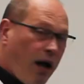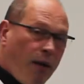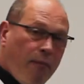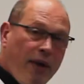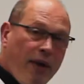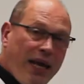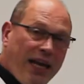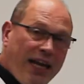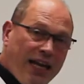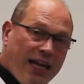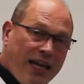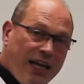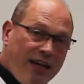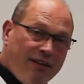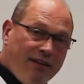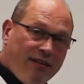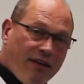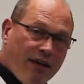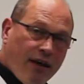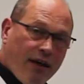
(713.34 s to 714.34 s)
1
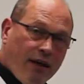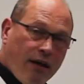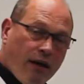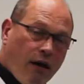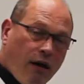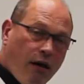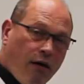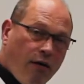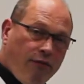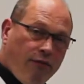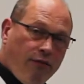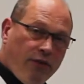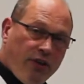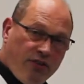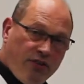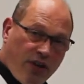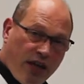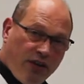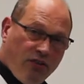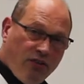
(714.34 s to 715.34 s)
millilitre of
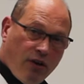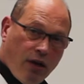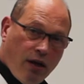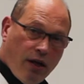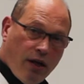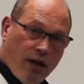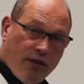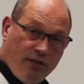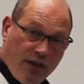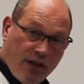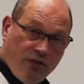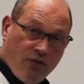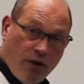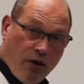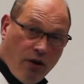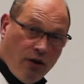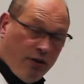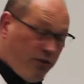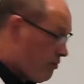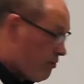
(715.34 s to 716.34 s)
essential
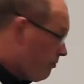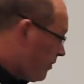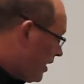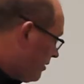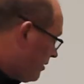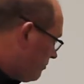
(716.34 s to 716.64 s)
oils from that.